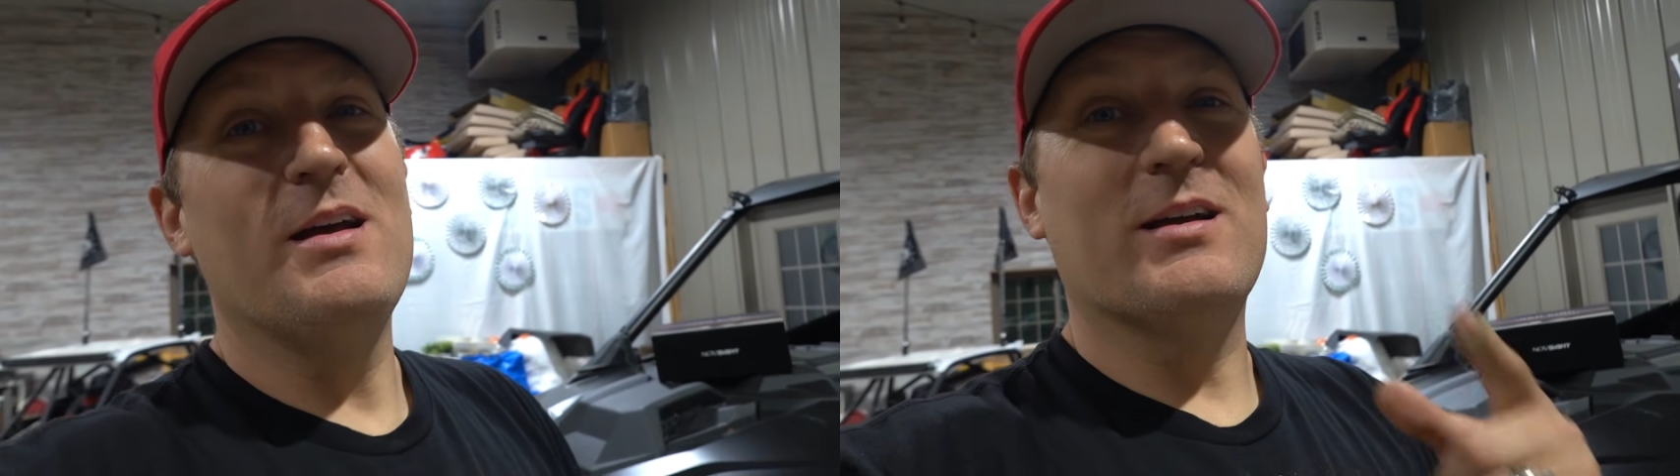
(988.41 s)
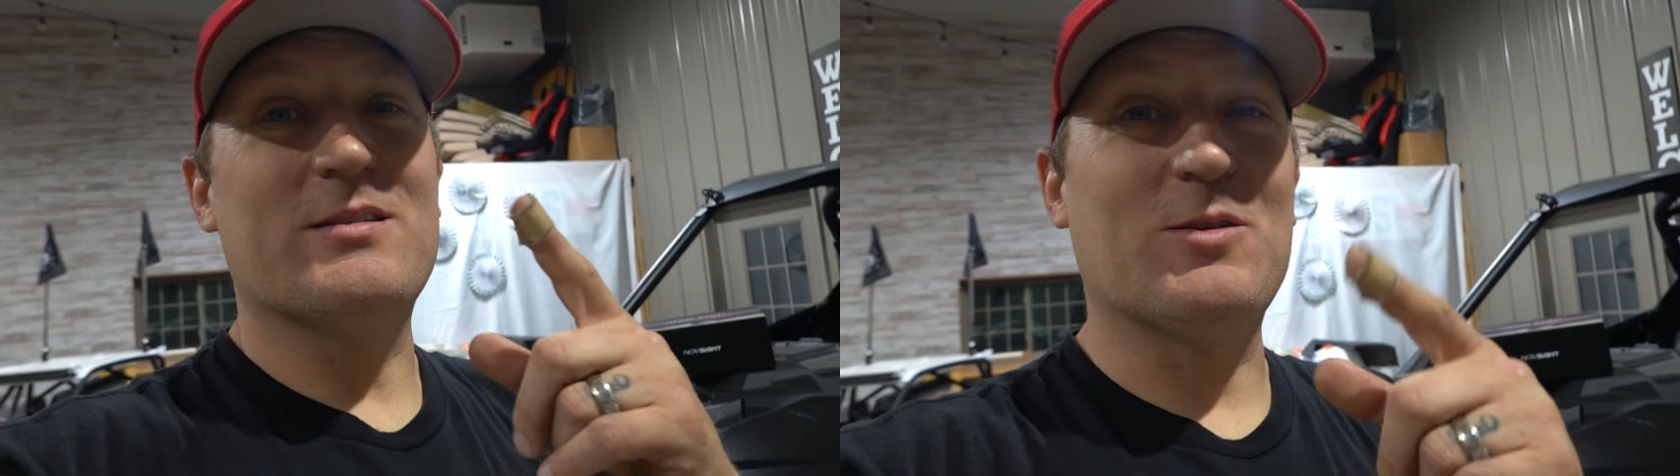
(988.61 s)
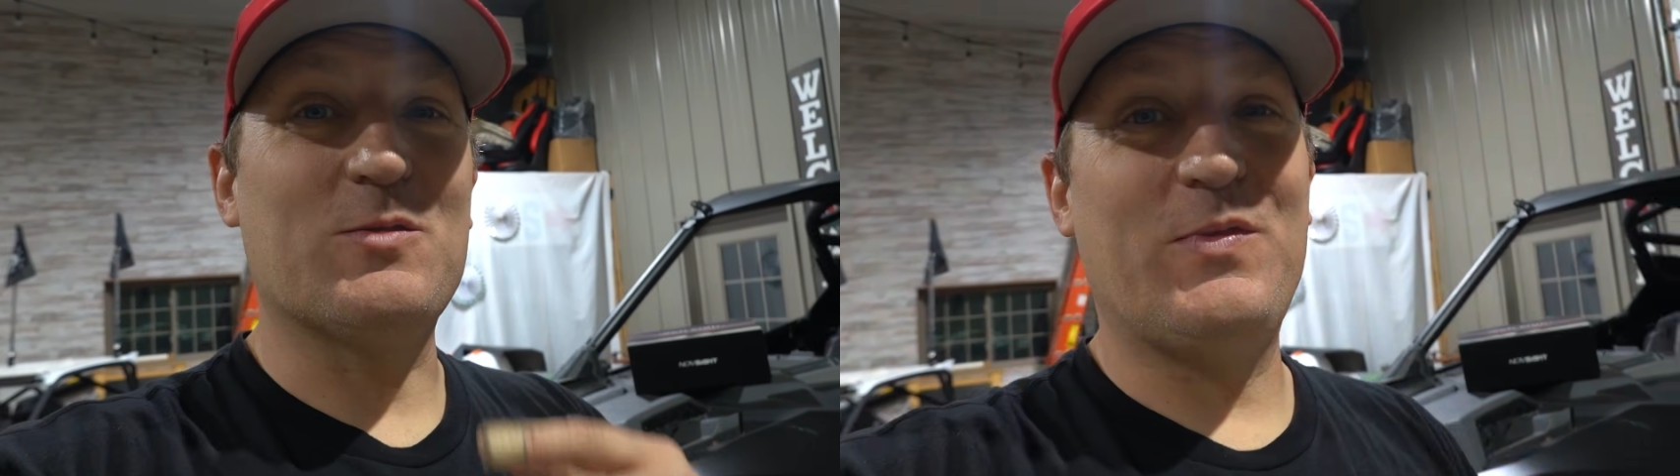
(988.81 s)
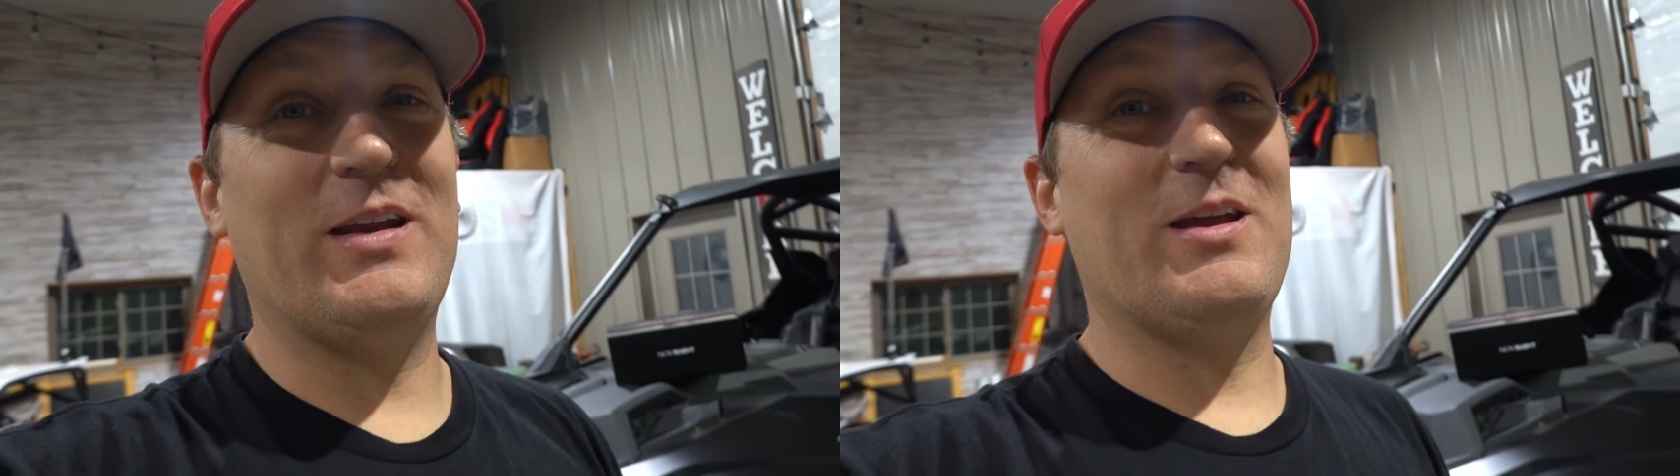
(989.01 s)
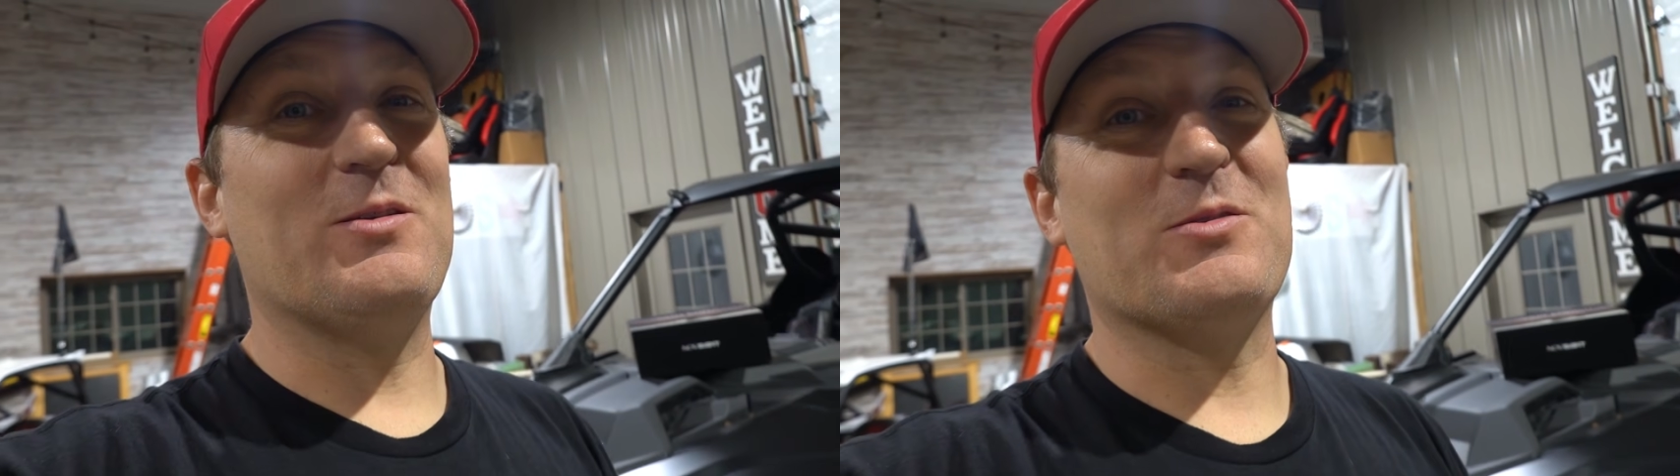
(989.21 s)
because those
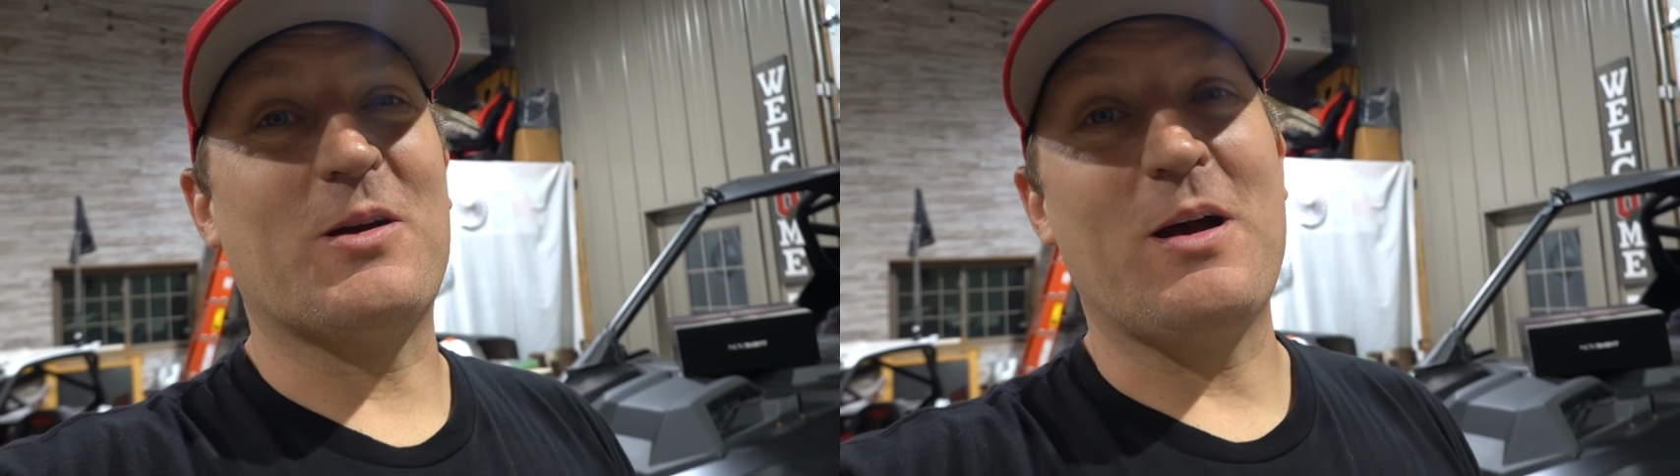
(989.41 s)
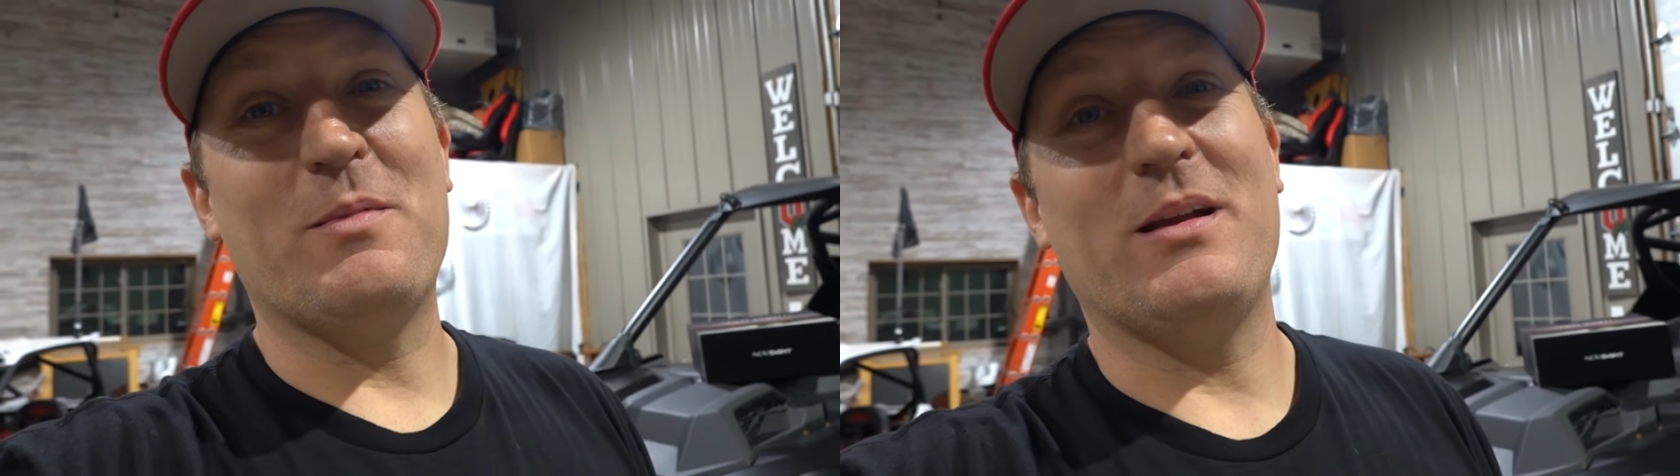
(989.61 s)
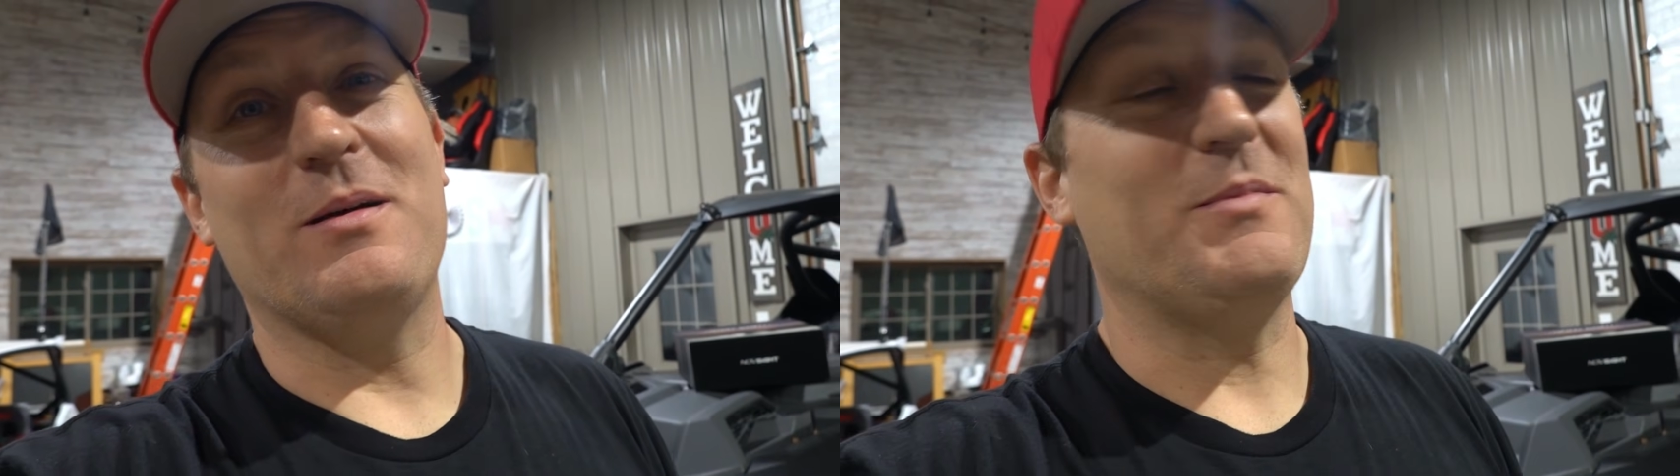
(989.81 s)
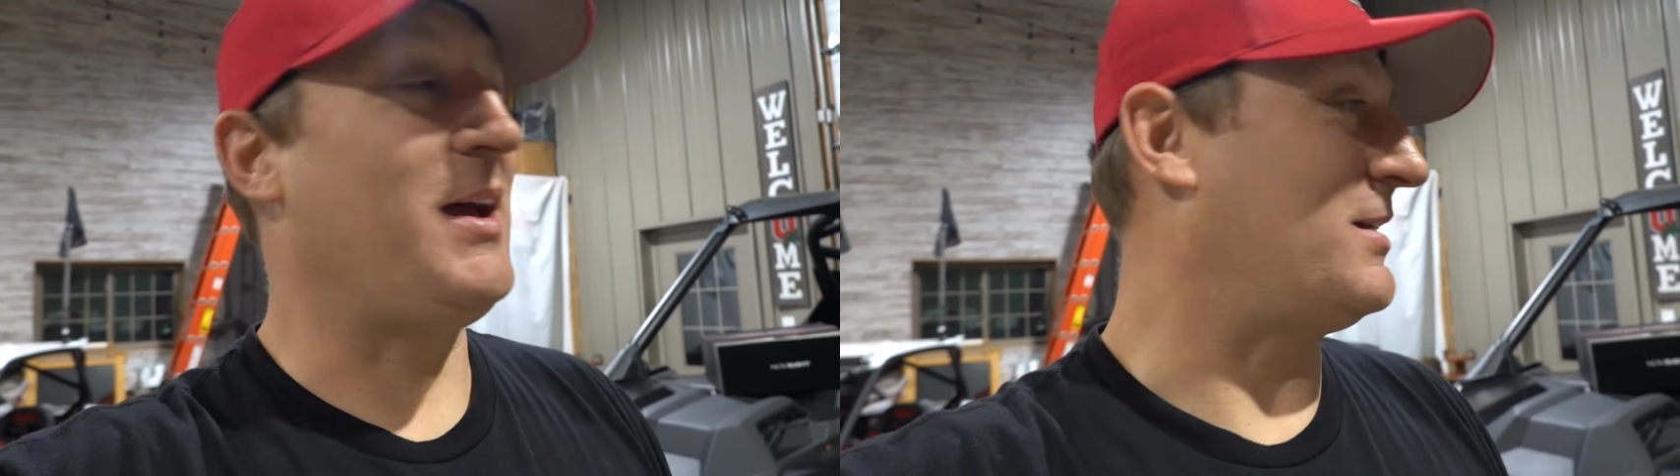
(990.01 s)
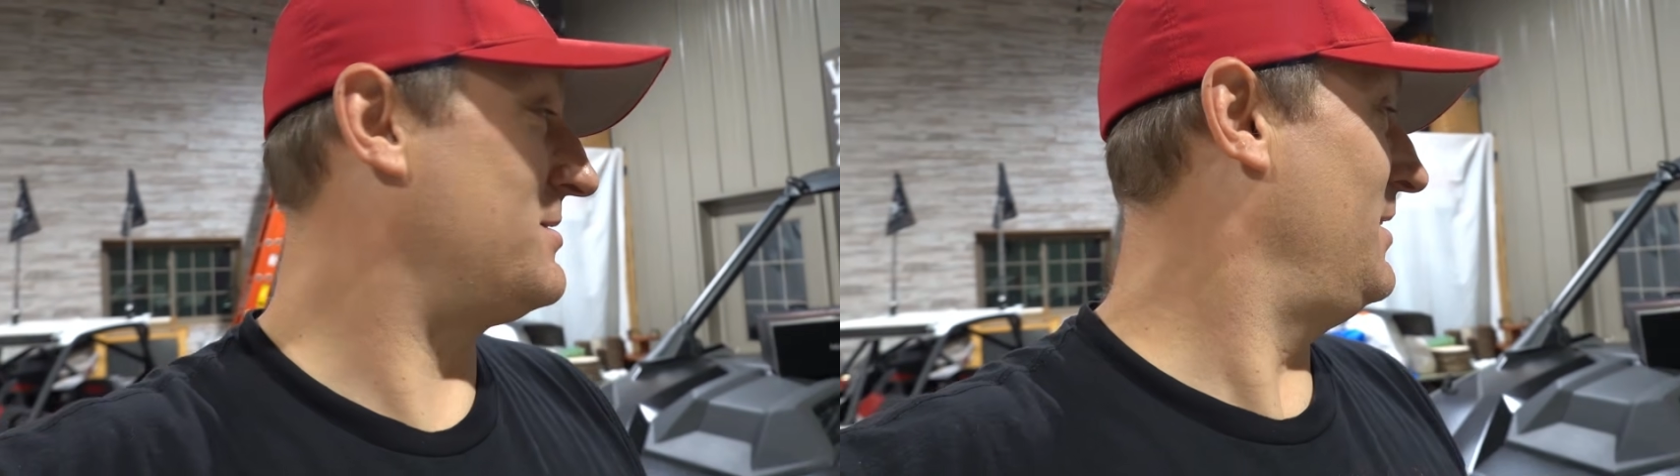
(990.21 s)
videos are coming up
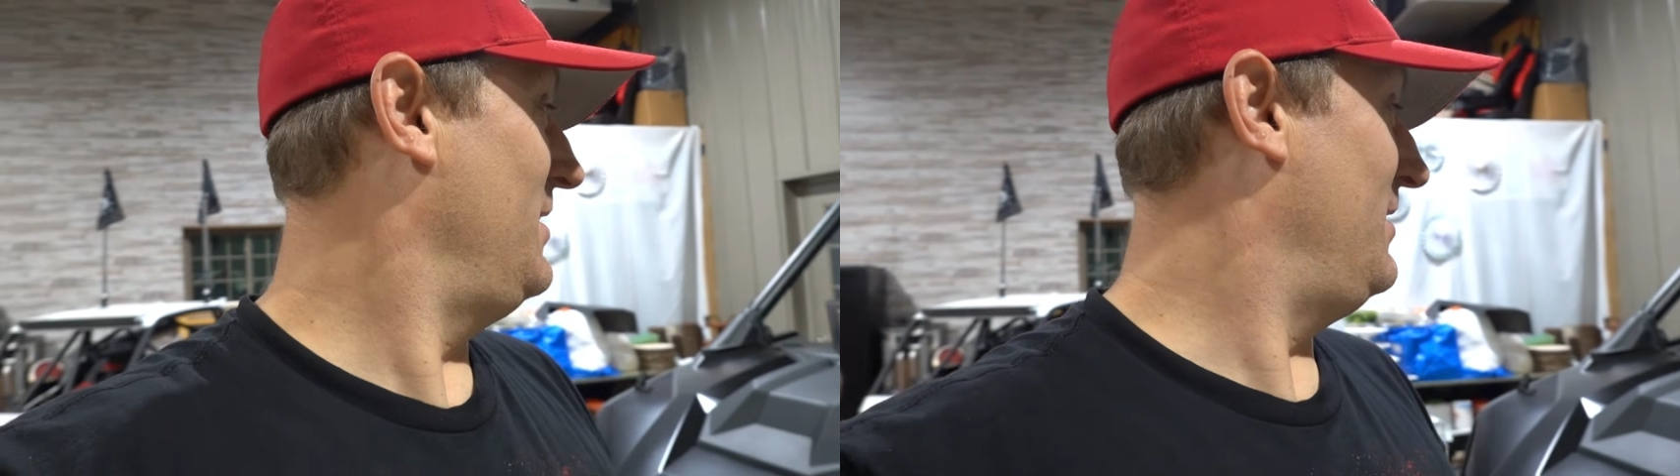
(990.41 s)
next.